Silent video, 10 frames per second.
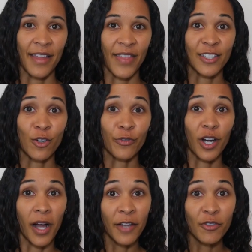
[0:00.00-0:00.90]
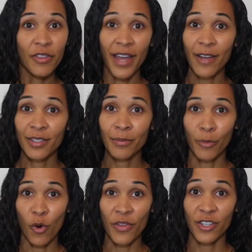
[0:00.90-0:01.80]
That's over 100,000
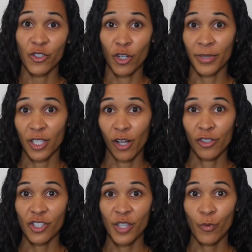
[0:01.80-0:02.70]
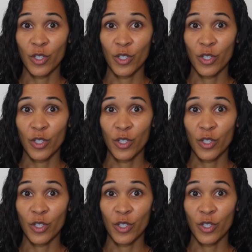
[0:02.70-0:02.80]
more than dermatology,